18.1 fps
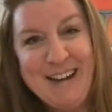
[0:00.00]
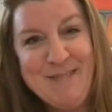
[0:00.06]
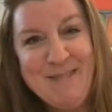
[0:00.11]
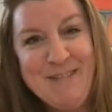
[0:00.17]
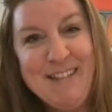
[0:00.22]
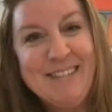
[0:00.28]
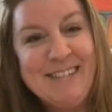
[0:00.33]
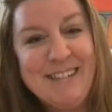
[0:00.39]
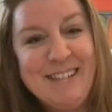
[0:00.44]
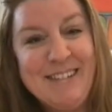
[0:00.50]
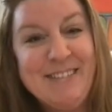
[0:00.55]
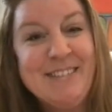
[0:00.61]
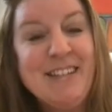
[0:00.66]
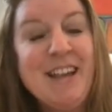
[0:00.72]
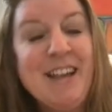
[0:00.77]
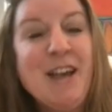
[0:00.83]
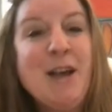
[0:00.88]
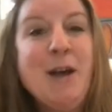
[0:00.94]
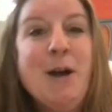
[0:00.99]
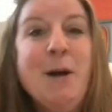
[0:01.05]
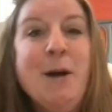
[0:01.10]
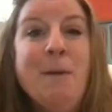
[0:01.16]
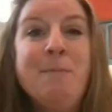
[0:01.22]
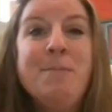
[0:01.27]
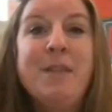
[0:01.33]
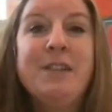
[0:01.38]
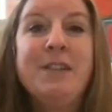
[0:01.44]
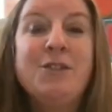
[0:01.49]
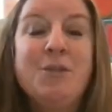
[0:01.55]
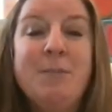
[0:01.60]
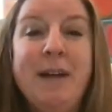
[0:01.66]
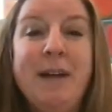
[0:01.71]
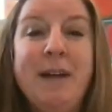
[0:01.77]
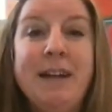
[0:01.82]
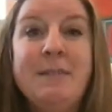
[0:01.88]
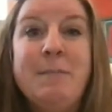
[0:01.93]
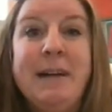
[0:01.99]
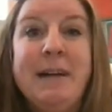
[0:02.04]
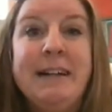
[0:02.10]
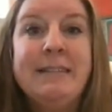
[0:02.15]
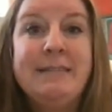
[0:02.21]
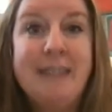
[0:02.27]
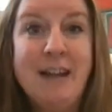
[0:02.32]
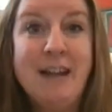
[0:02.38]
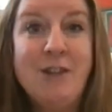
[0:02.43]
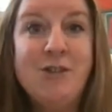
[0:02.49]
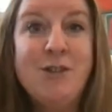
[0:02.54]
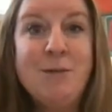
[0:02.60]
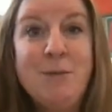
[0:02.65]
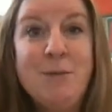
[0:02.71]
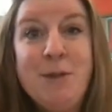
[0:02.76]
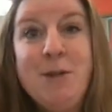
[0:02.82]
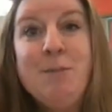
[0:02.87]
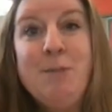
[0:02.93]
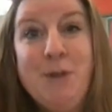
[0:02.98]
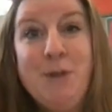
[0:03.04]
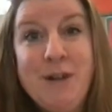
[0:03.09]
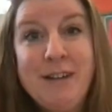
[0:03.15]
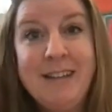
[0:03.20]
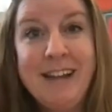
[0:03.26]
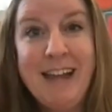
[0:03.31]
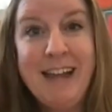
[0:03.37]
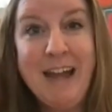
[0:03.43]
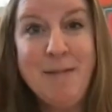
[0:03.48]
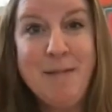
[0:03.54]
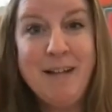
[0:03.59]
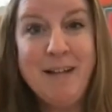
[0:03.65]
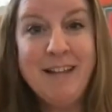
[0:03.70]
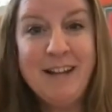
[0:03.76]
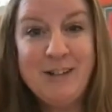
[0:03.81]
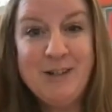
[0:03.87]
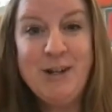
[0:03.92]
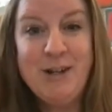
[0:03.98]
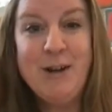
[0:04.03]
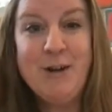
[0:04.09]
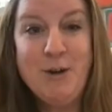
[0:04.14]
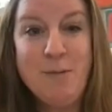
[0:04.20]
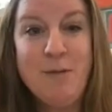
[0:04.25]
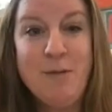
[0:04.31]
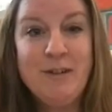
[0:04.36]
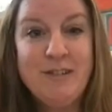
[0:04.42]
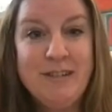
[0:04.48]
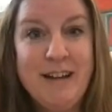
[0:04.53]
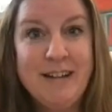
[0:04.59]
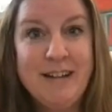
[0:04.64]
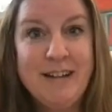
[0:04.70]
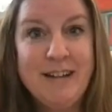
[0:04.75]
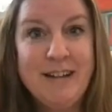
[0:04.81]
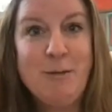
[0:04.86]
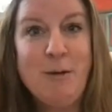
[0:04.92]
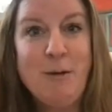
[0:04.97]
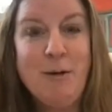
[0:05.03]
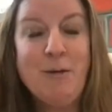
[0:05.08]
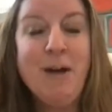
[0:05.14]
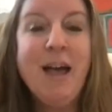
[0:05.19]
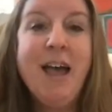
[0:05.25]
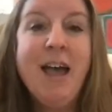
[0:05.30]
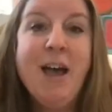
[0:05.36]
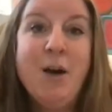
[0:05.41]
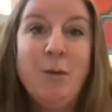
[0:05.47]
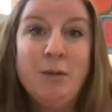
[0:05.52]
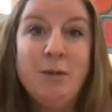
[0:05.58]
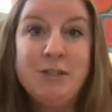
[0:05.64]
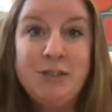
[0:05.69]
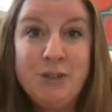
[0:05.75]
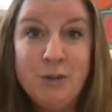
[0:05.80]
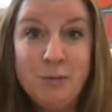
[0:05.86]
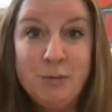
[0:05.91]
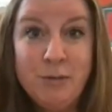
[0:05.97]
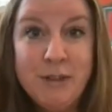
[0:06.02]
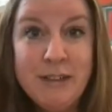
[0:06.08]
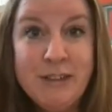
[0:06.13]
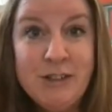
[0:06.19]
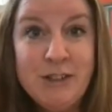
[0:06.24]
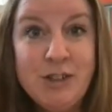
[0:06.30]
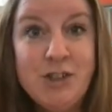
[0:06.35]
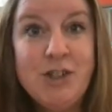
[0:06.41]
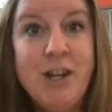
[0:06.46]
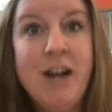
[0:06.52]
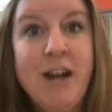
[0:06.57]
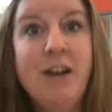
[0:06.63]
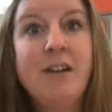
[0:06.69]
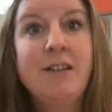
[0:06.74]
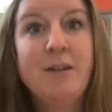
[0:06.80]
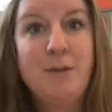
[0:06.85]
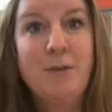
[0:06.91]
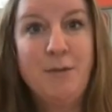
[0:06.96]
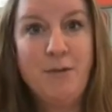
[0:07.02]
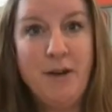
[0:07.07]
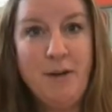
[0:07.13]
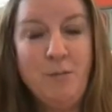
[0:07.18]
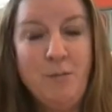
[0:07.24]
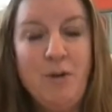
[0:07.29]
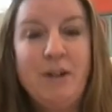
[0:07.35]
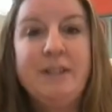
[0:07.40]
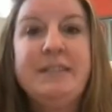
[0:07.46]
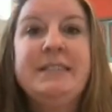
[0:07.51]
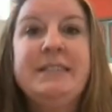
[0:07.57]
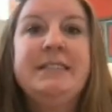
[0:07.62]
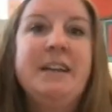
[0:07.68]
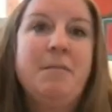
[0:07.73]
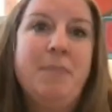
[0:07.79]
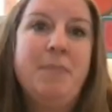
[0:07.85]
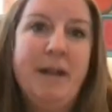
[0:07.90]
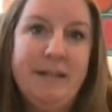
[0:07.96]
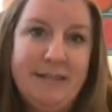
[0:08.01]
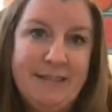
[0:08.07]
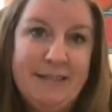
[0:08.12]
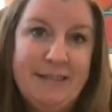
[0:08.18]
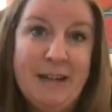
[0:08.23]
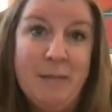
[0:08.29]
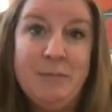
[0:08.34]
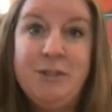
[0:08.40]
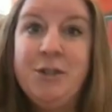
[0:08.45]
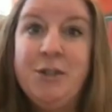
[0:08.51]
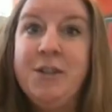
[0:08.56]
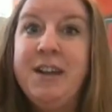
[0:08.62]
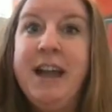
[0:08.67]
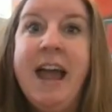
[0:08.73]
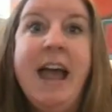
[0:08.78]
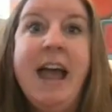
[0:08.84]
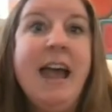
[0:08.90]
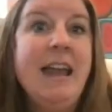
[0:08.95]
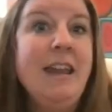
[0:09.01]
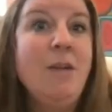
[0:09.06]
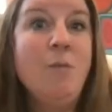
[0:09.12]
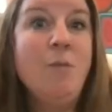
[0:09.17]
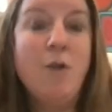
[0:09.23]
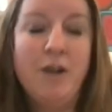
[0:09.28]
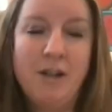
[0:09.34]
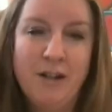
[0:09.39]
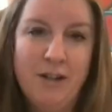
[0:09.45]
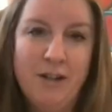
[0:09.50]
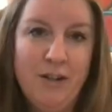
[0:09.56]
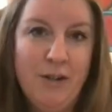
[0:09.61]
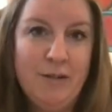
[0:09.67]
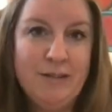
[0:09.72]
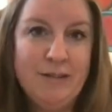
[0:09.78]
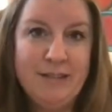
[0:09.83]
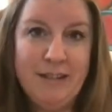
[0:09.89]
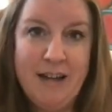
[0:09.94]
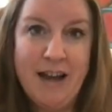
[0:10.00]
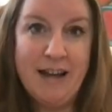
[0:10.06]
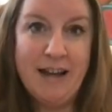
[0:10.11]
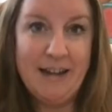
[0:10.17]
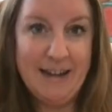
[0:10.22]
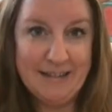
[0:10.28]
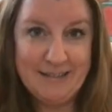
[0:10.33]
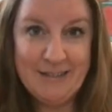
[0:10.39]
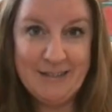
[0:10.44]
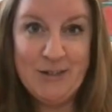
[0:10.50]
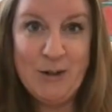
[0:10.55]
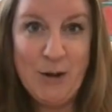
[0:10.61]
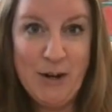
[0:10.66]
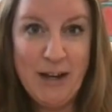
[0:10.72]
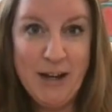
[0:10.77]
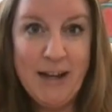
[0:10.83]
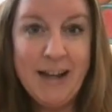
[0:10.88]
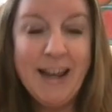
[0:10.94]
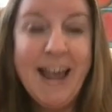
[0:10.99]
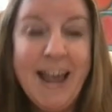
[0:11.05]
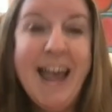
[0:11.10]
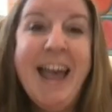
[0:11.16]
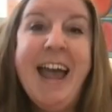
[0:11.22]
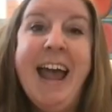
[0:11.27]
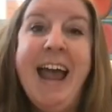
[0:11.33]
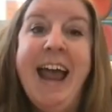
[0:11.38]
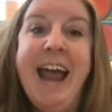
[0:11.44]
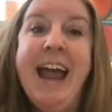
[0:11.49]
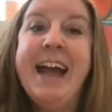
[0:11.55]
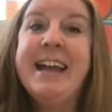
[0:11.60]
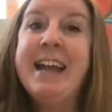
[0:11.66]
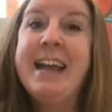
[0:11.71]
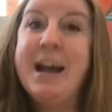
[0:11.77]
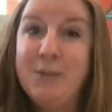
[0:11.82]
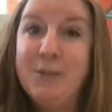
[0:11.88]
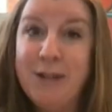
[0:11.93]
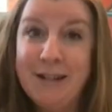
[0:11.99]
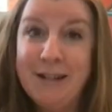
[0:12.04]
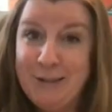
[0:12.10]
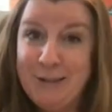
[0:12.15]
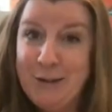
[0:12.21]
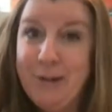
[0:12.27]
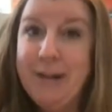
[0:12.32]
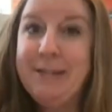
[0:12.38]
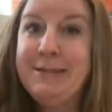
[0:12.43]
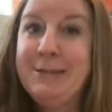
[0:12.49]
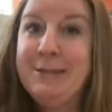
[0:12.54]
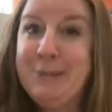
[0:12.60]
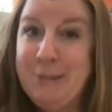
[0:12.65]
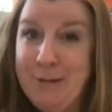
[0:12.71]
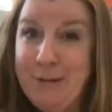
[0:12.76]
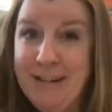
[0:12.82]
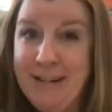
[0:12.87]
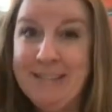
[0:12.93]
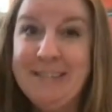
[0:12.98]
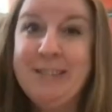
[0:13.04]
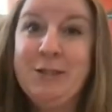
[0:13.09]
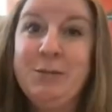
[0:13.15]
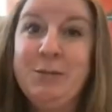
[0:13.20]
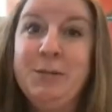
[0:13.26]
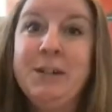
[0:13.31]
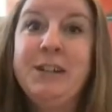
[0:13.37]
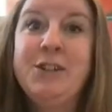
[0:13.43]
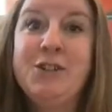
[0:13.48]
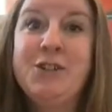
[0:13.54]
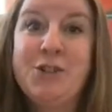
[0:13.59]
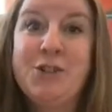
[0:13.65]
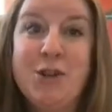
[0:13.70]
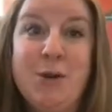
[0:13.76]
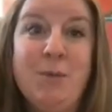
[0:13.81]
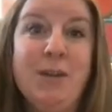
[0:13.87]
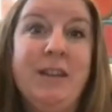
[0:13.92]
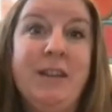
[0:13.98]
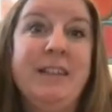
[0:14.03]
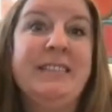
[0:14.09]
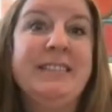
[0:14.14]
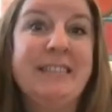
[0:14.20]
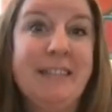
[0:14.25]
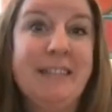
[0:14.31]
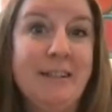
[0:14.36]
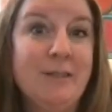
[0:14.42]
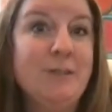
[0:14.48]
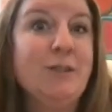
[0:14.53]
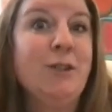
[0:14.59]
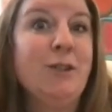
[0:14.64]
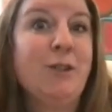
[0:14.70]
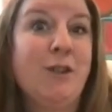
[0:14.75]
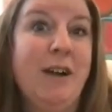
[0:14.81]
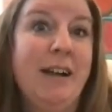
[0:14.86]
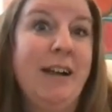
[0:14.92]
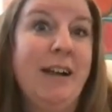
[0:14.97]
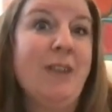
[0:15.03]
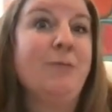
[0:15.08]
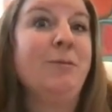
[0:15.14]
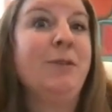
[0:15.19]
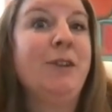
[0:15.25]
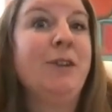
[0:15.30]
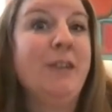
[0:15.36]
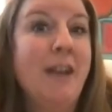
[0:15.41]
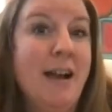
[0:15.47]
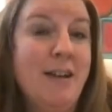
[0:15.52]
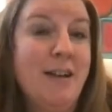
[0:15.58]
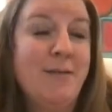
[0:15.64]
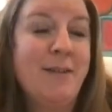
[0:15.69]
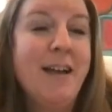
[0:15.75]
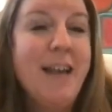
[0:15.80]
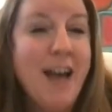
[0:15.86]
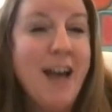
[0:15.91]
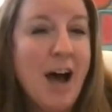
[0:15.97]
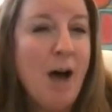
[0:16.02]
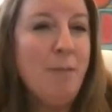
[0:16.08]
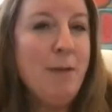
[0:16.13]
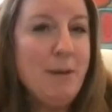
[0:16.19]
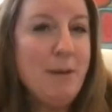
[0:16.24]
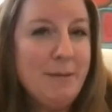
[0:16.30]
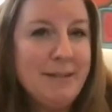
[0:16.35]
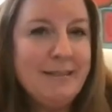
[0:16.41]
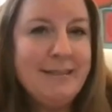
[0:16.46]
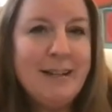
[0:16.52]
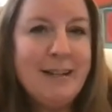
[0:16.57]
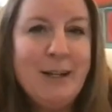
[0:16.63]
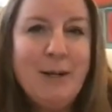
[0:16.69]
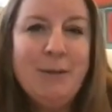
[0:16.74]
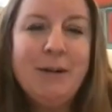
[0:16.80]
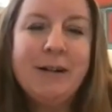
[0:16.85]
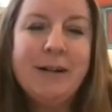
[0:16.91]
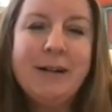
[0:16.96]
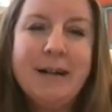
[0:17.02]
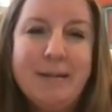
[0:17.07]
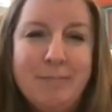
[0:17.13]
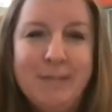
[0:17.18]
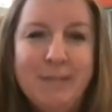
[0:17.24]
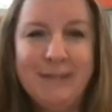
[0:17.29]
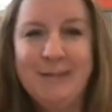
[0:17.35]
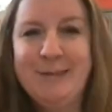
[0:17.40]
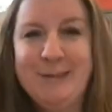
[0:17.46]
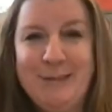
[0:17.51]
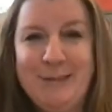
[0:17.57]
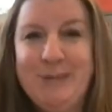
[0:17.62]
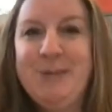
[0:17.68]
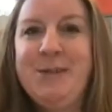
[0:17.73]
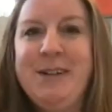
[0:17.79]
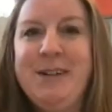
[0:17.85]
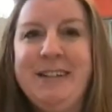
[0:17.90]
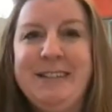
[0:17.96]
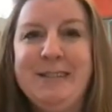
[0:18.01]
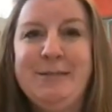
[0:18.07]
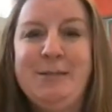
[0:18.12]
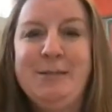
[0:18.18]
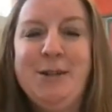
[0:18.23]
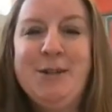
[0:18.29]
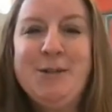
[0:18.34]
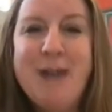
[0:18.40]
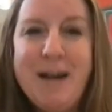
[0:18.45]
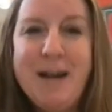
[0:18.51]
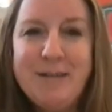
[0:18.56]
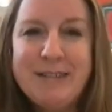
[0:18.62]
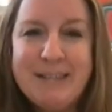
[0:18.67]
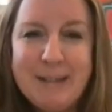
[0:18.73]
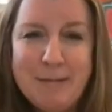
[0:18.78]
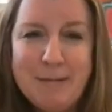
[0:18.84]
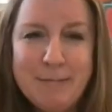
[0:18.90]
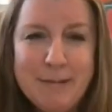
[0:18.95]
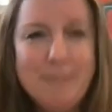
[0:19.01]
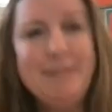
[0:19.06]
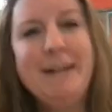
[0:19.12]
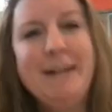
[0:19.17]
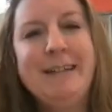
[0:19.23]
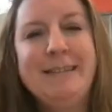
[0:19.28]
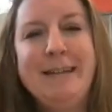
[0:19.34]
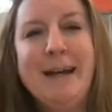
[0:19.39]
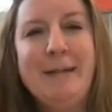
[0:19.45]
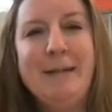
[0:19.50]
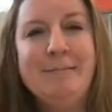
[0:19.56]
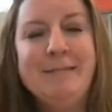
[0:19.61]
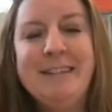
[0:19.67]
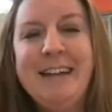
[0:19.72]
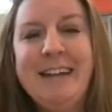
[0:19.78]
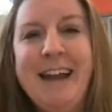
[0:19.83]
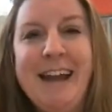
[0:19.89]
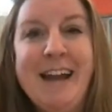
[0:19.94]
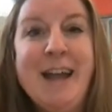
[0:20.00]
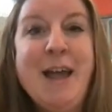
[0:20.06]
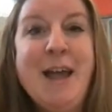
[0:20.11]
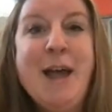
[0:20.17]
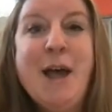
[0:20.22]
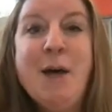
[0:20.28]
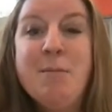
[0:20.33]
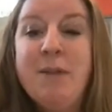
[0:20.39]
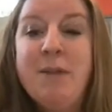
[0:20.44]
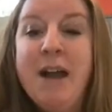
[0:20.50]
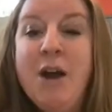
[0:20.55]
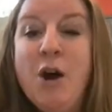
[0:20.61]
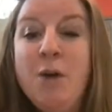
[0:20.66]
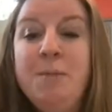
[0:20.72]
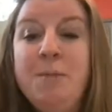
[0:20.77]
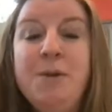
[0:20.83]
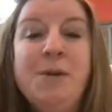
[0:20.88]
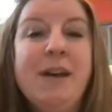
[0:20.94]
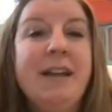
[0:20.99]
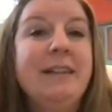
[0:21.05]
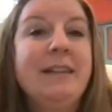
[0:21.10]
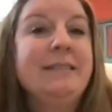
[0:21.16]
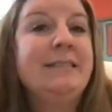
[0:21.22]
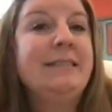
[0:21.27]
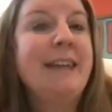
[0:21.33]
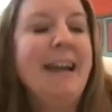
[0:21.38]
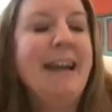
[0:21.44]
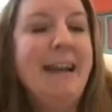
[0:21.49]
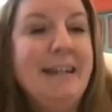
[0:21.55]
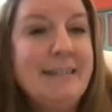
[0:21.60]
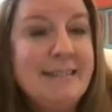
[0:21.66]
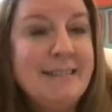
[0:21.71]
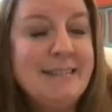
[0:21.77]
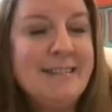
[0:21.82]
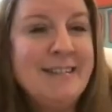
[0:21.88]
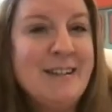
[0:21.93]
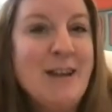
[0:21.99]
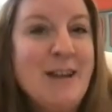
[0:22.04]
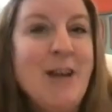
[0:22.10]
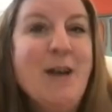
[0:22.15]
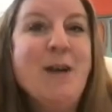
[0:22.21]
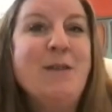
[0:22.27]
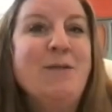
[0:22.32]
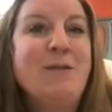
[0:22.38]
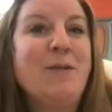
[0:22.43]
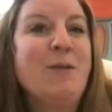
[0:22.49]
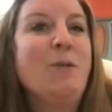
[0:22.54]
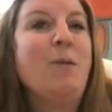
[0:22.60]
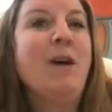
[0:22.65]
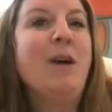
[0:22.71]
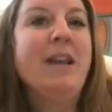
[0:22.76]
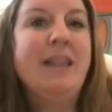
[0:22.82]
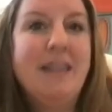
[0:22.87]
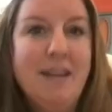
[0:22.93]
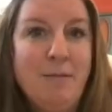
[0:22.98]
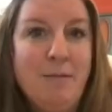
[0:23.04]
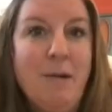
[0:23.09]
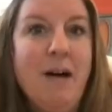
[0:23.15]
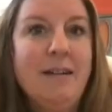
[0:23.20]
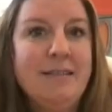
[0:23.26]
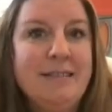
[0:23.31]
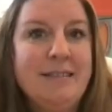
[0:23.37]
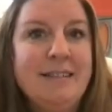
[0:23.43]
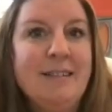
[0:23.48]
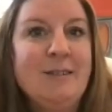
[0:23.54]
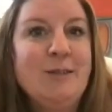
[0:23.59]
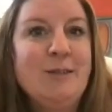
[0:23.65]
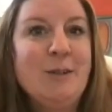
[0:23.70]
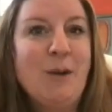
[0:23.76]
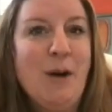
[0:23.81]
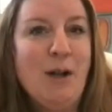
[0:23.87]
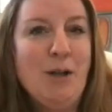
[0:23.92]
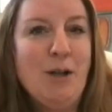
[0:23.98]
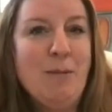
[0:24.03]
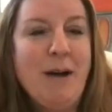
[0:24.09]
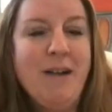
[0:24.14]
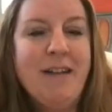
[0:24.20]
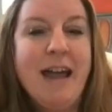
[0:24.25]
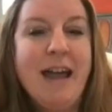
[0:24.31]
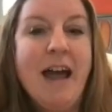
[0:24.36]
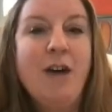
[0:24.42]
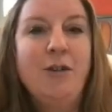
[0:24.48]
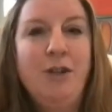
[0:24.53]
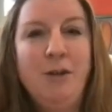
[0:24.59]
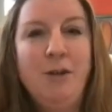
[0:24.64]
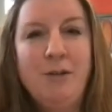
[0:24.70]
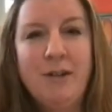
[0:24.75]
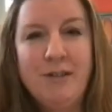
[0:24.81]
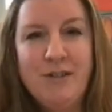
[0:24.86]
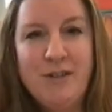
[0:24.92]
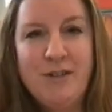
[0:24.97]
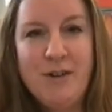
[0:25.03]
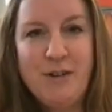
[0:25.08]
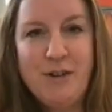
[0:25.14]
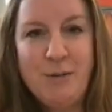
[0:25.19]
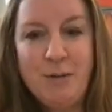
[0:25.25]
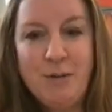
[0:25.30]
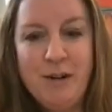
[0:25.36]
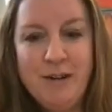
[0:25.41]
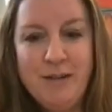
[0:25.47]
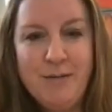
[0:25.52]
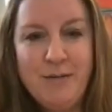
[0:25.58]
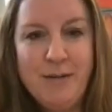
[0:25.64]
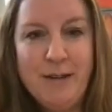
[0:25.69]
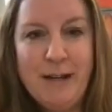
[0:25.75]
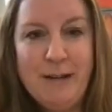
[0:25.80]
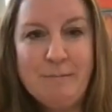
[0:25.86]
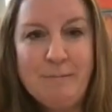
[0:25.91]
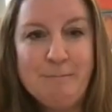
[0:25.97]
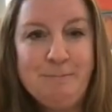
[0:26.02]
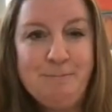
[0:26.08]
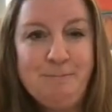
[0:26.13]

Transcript: I'm into. So my intention with the book that came out last year, No More Status Quo, was to really share the framework step by step so that anyone could use it and get started and have lots of great stories to really show what these skills look like in real life. I'll be able to tell you a couple little stories since we do have some limited time today, but I hope you get a taste for what the Pause skills are all about and how you can start to work differently.